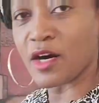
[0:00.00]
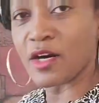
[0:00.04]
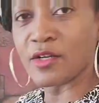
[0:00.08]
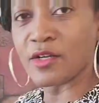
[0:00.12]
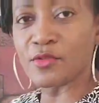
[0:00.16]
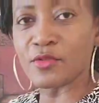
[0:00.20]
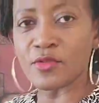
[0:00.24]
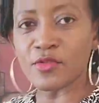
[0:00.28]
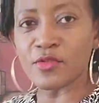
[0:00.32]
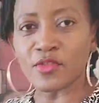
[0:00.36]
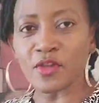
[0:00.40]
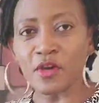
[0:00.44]

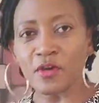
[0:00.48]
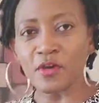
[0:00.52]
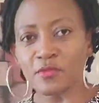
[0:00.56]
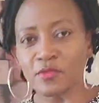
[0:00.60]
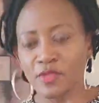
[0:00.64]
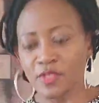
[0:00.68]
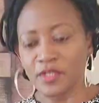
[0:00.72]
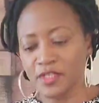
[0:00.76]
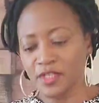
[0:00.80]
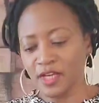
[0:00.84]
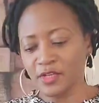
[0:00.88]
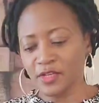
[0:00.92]
to start
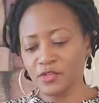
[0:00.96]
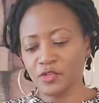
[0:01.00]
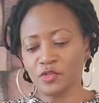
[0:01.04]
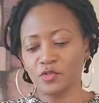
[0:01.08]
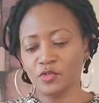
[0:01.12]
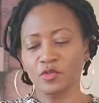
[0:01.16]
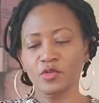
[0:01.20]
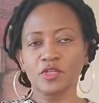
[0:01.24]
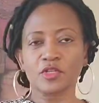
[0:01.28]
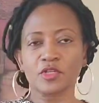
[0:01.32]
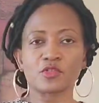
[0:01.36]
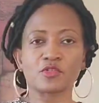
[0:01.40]
with, I
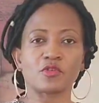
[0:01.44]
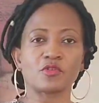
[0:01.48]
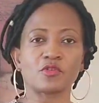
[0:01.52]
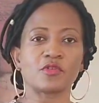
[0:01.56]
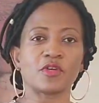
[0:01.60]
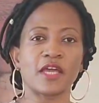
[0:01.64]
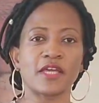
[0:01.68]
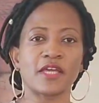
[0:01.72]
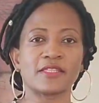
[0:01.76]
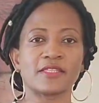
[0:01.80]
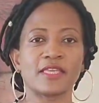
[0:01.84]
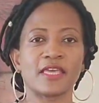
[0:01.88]
just want to show you
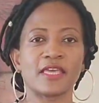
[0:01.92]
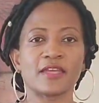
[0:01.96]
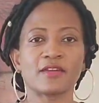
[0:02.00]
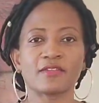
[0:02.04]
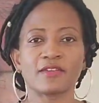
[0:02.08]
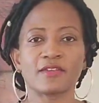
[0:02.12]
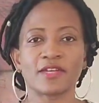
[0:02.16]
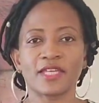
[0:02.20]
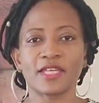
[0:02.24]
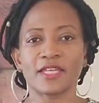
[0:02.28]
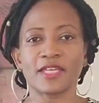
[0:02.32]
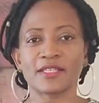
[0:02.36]
guys the
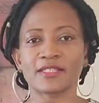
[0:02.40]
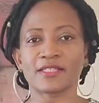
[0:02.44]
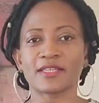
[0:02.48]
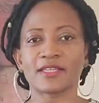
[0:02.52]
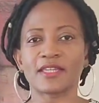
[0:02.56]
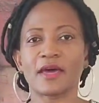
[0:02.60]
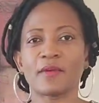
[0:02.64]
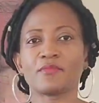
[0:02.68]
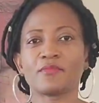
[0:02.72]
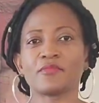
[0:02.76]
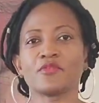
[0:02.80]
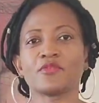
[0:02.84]
ingredients that
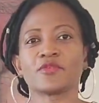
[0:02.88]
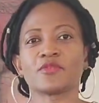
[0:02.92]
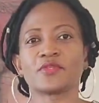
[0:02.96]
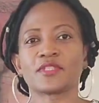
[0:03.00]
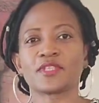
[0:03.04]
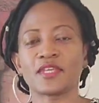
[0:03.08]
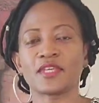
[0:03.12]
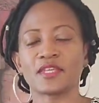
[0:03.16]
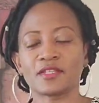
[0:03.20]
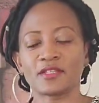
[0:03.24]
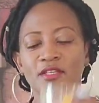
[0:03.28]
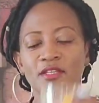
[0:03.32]
I'm
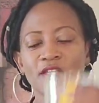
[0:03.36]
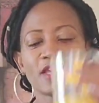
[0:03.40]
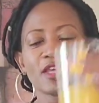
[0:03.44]
using.